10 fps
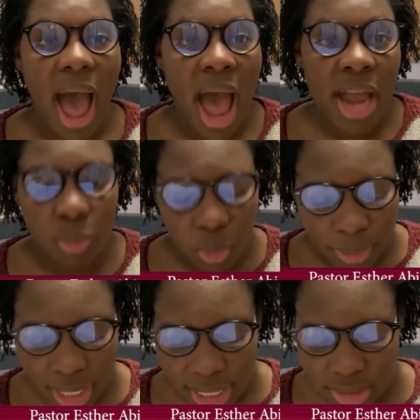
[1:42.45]
I will
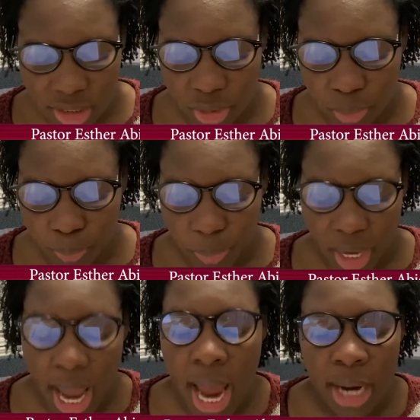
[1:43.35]
bless you.
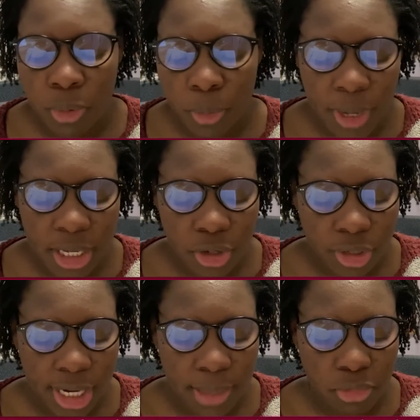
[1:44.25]
I will make
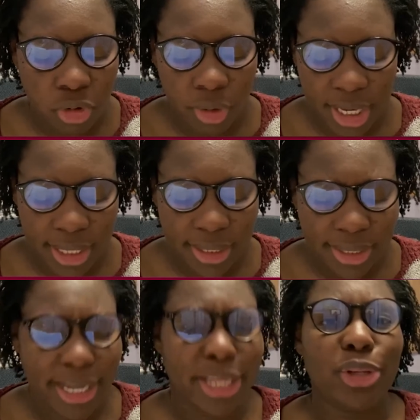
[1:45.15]
your name great
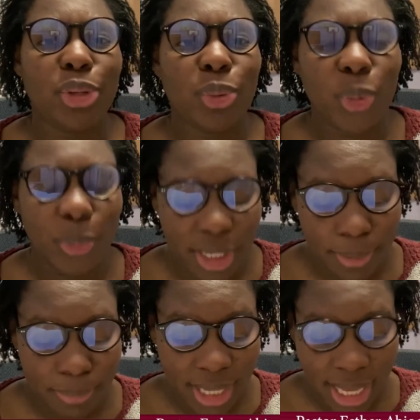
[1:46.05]
and you will be
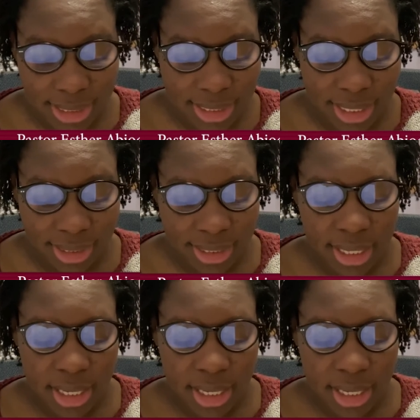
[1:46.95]
a blessing.